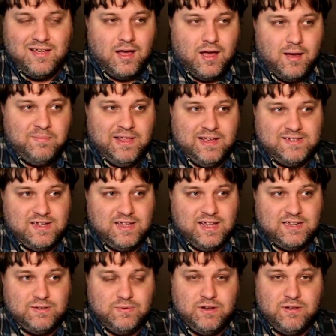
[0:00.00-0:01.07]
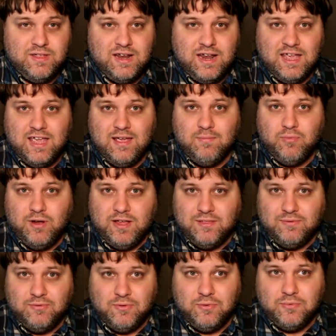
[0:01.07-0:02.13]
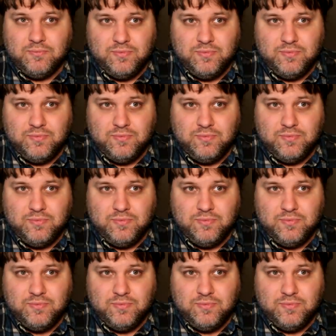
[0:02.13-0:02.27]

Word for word: a plexiglass window that it can't break through.